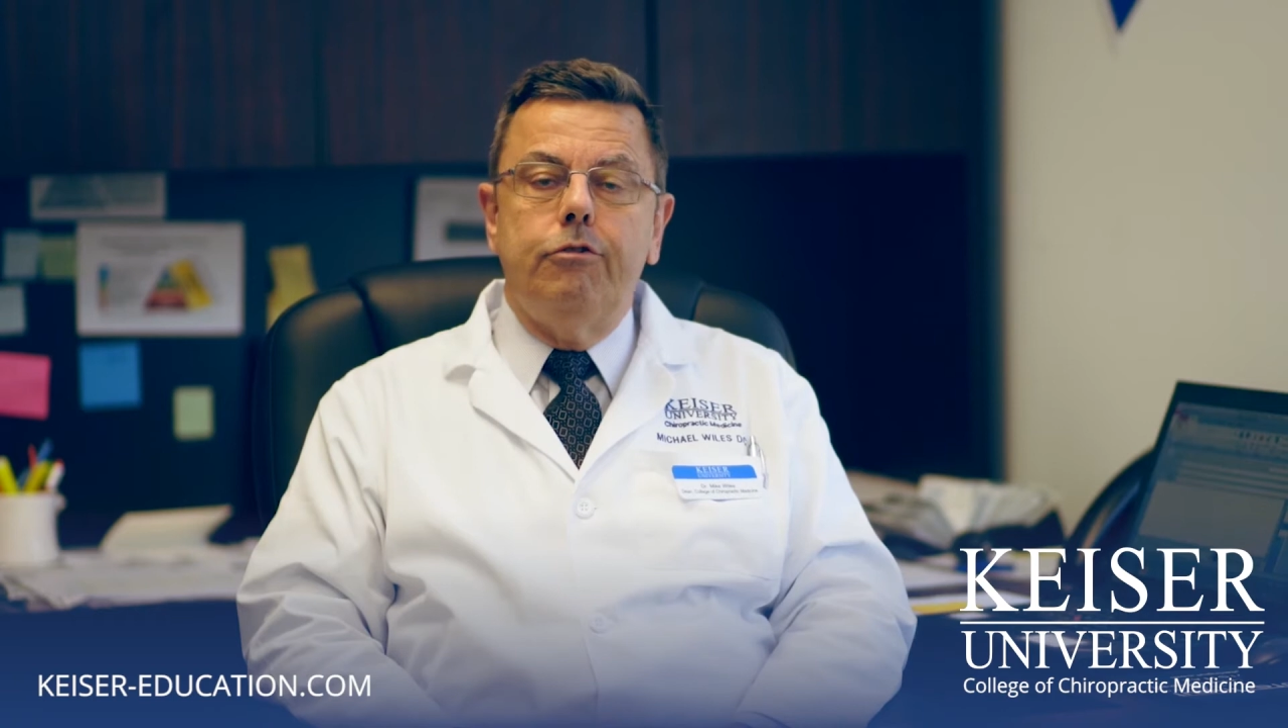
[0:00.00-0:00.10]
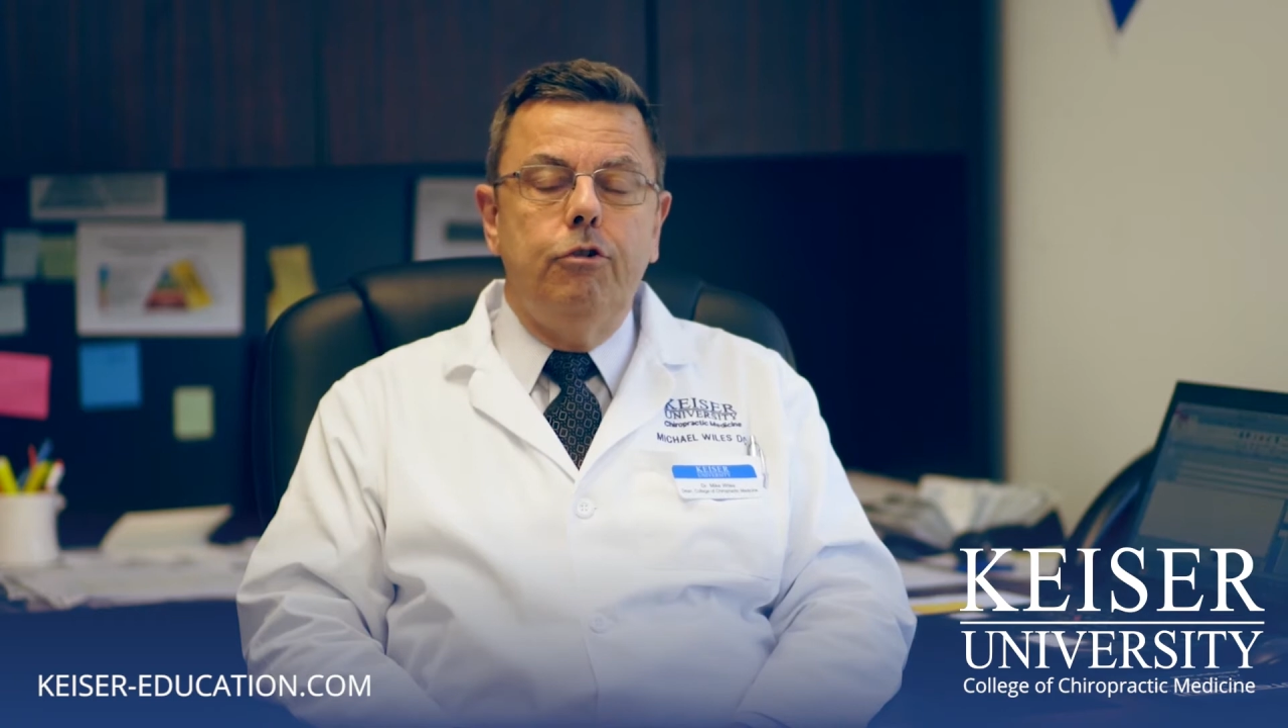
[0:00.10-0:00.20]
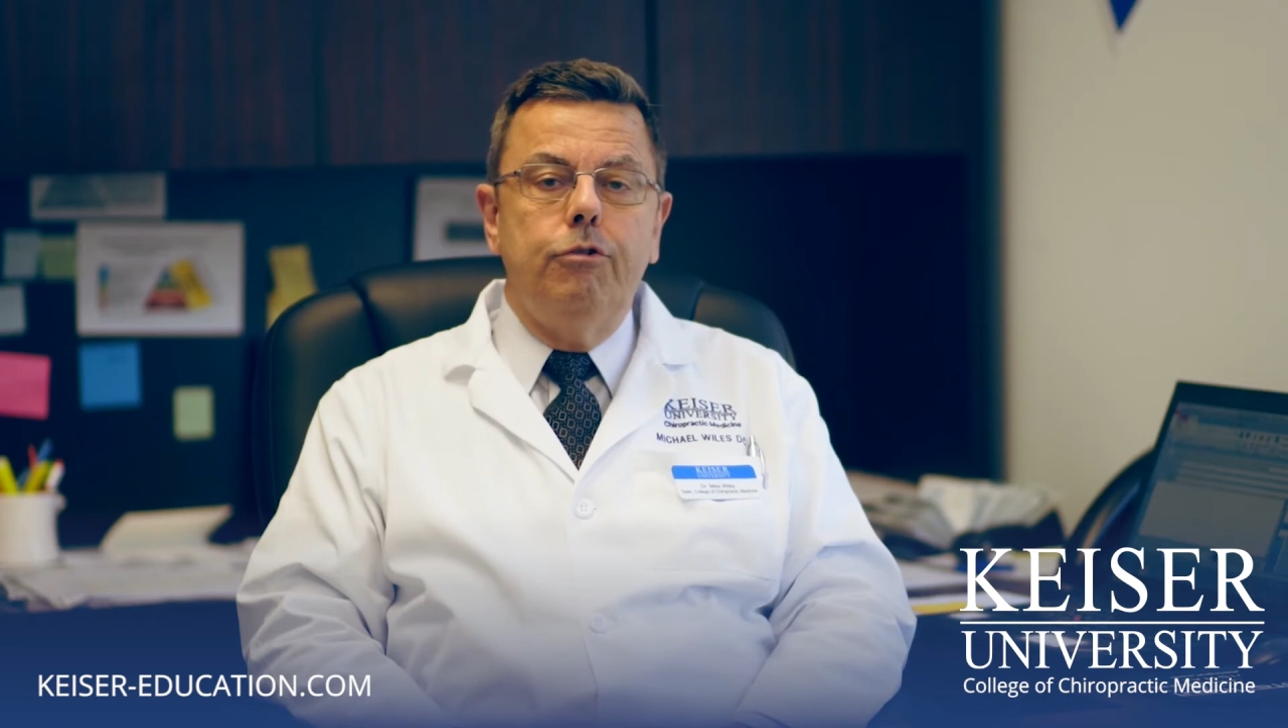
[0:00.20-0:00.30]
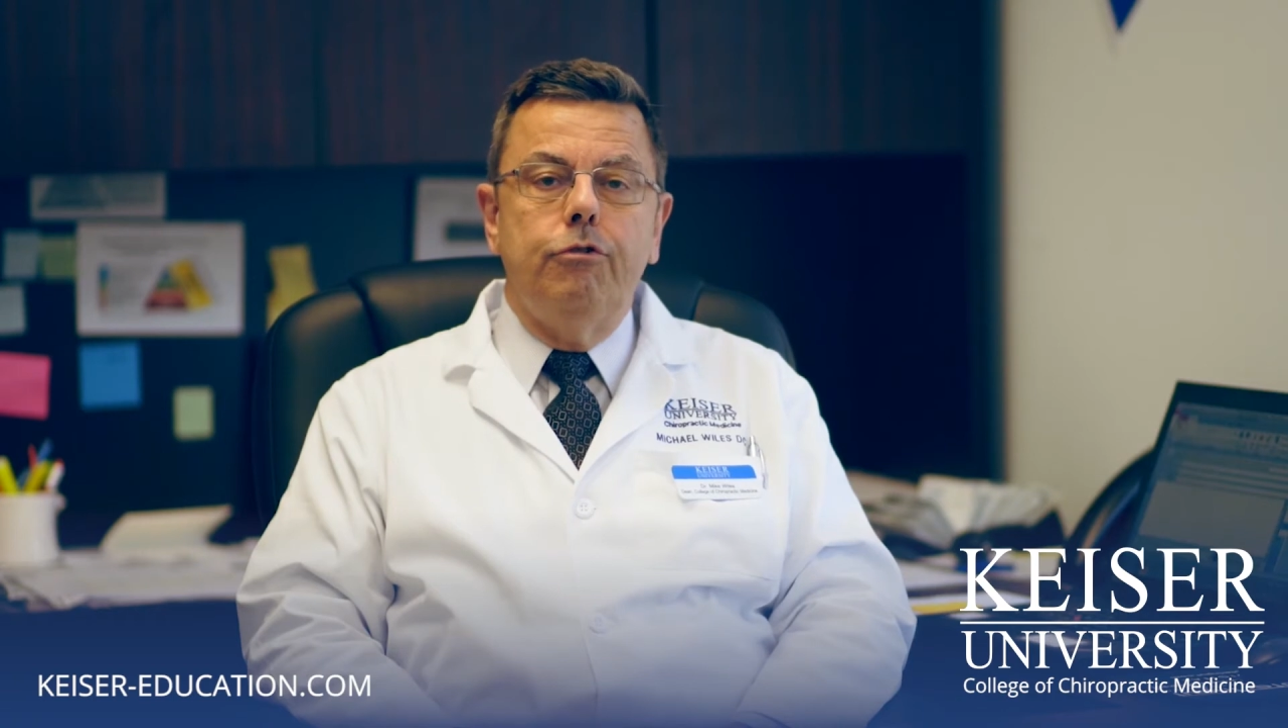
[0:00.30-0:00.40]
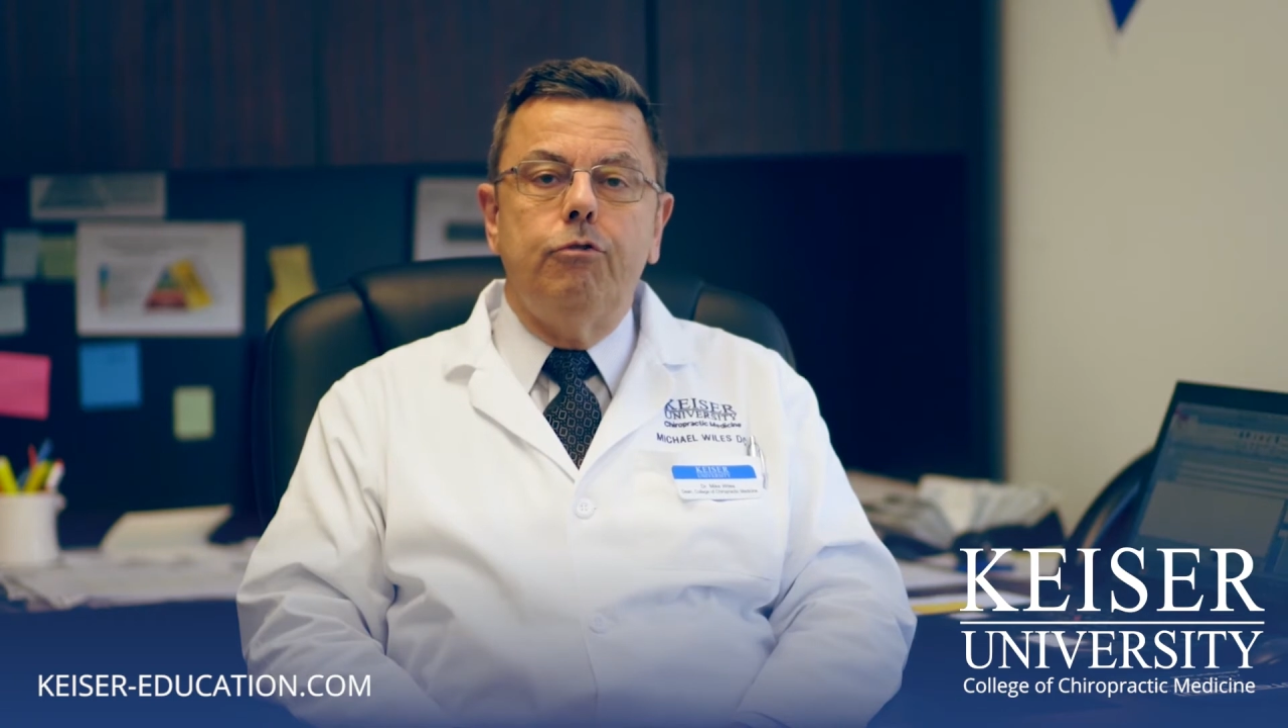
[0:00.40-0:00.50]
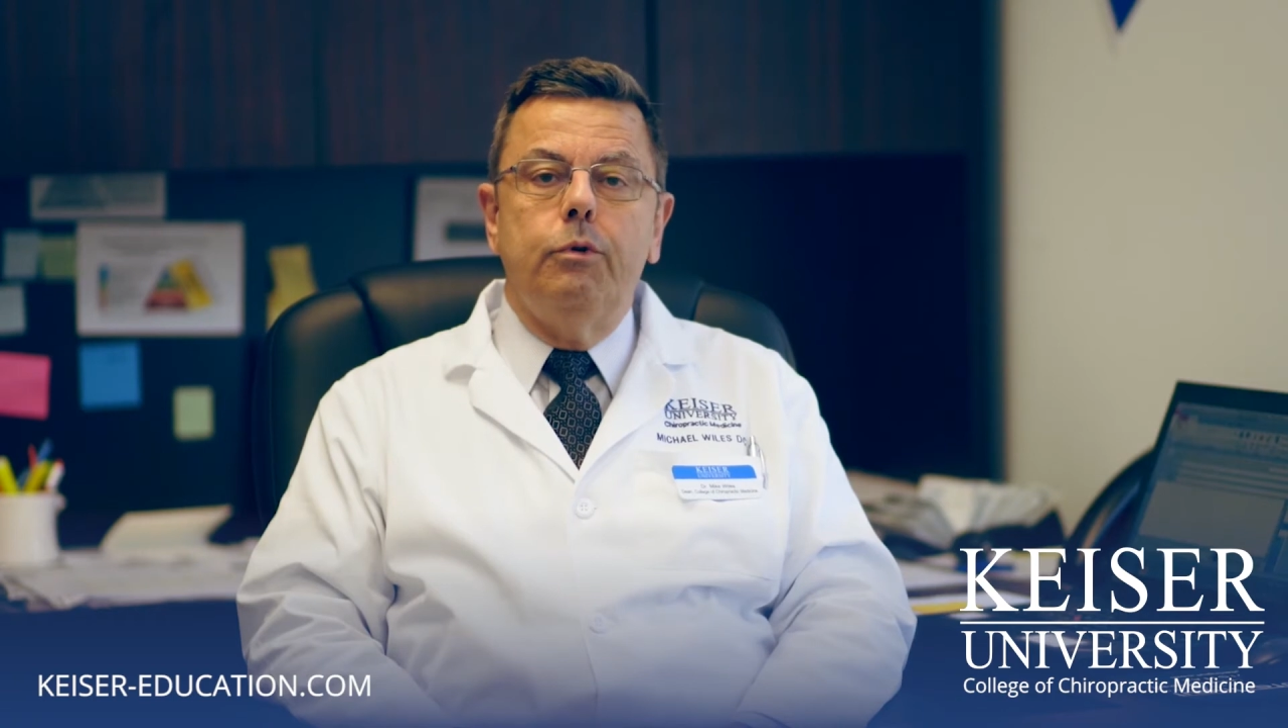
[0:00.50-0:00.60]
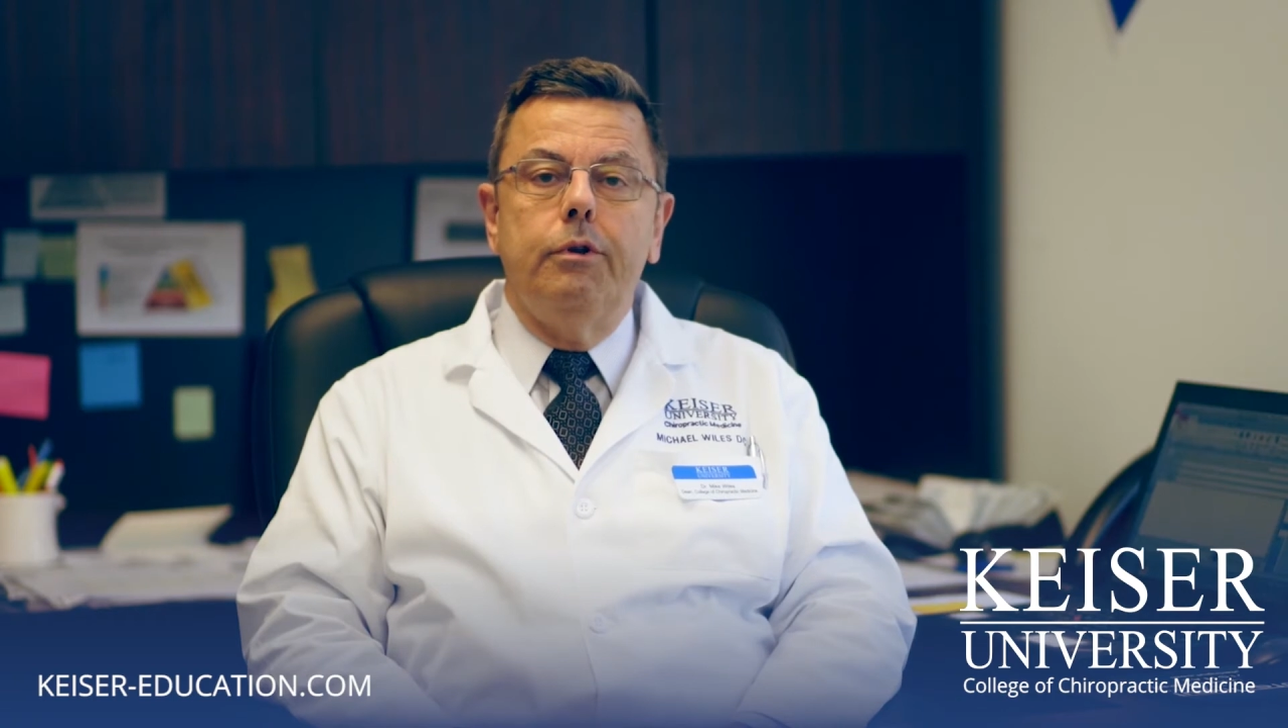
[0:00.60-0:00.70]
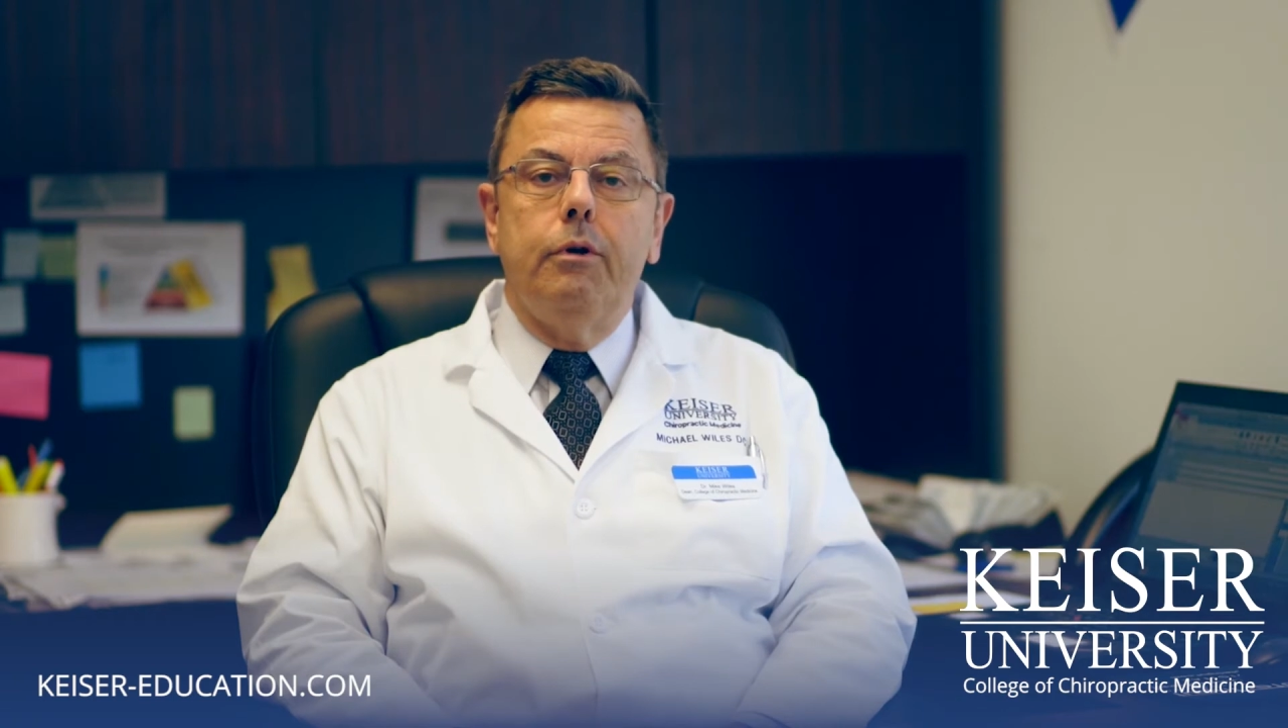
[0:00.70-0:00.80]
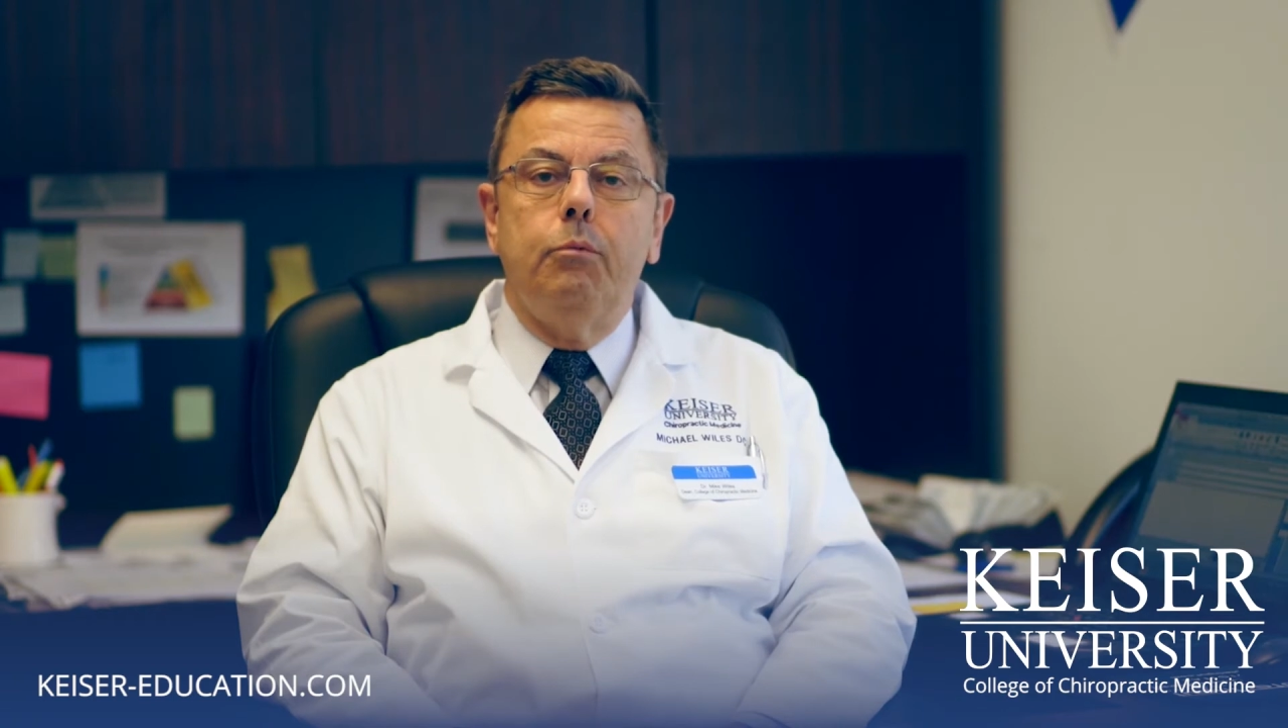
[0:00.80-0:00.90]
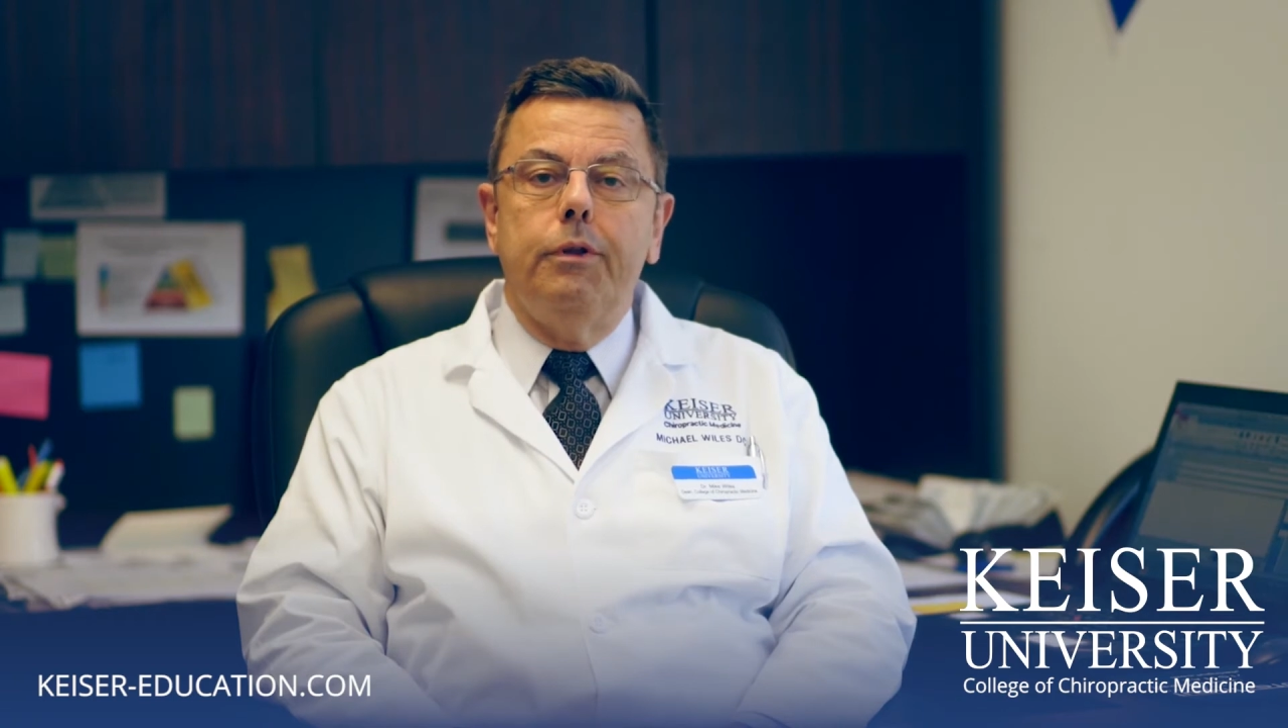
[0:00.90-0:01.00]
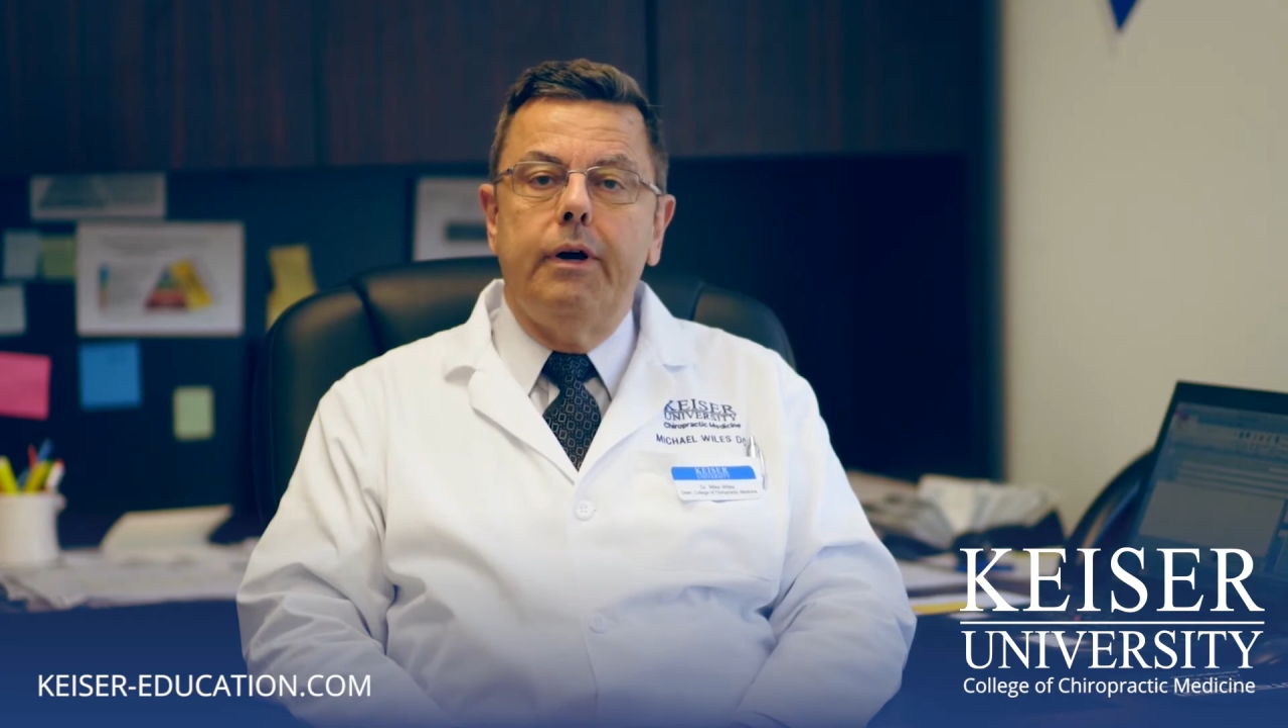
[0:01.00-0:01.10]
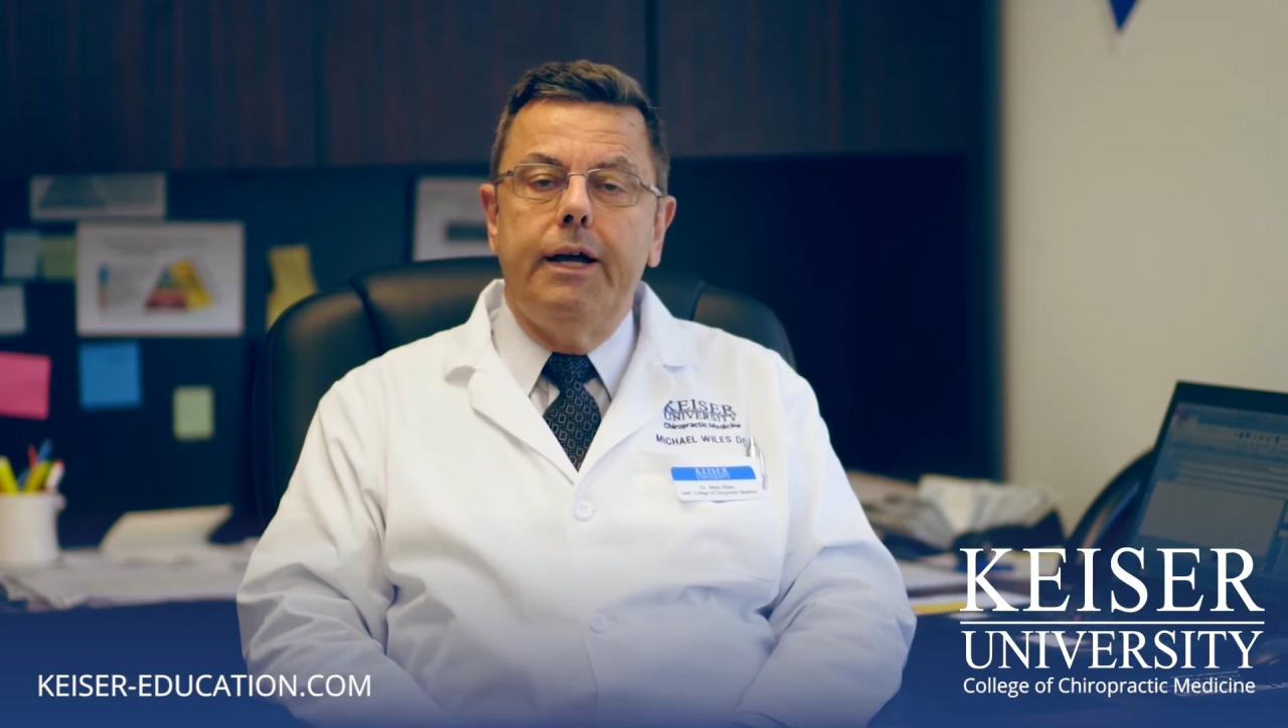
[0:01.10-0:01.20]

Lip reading: students with